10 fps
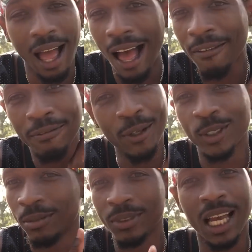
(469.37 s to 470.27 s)
I felt
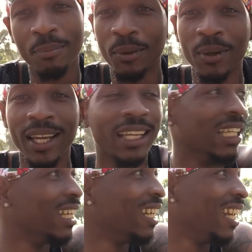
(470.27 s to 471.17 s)
some type of way.
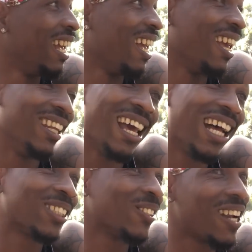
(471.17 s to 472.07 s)
And
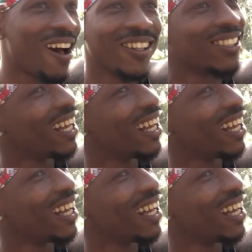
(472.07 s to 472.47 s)
that's when I was